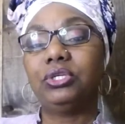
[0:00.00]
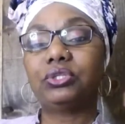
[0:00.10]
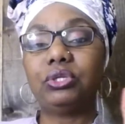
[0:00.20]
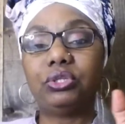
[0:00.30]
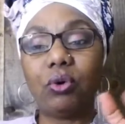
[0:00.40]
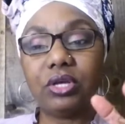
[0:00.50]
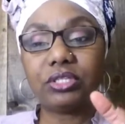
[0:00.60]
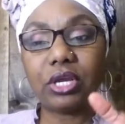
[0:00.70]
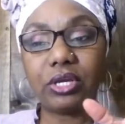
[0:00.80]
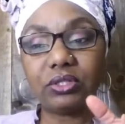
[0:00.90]
So
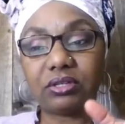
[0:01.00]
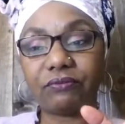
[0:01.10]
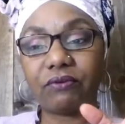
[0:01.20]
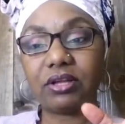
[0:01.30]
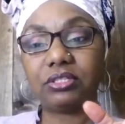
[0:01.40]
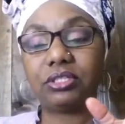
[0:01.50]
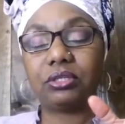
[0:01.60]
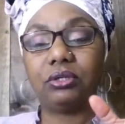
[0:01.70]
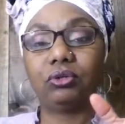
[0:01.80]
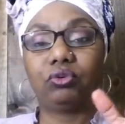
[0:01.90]
those are your different
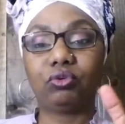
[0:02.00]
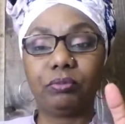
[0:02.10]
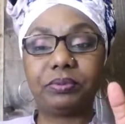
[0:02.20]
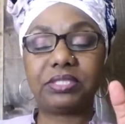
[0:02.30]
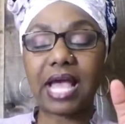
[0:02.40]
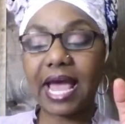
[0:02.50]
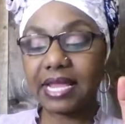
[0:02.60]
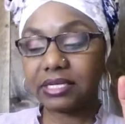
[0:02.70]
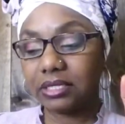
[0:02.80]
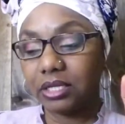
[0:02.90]
groups,
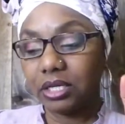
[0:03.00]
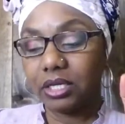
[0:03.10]
and